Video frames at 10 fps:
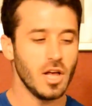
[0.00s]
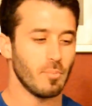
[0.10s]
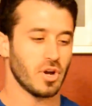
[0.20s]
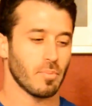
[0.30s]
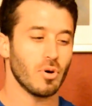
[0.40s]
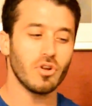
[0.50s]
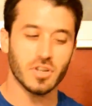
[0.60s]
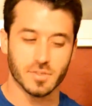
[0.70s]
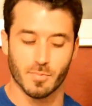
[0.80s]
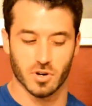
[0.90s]
but to put
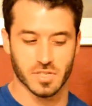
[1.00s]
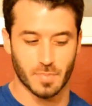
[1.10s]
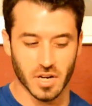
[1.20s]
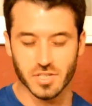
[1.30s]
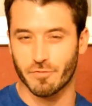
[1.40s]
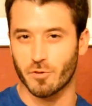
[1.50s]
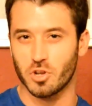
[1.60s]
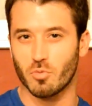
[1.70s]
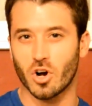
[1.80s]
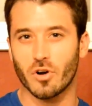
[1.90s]
in perspective for
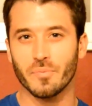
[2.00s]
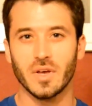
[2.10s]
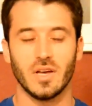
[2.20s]
you all,